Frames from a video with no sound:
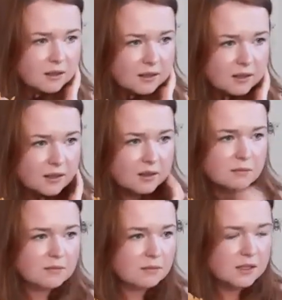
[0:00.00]
I
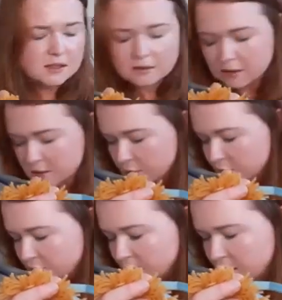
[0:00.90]
saw
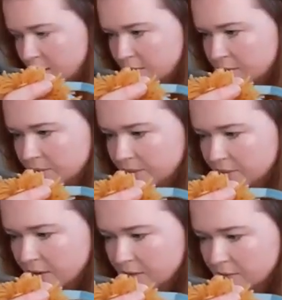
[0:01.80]

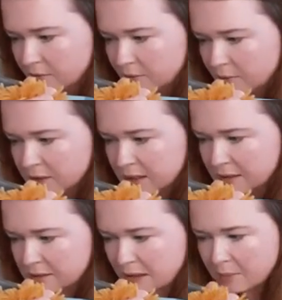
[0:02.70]
what was it? It's
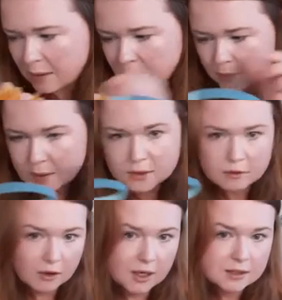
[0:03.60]
like a pampas
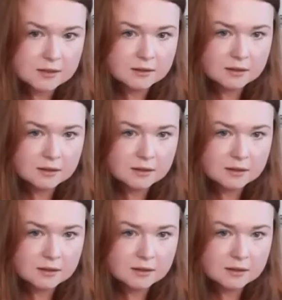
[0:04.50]
grass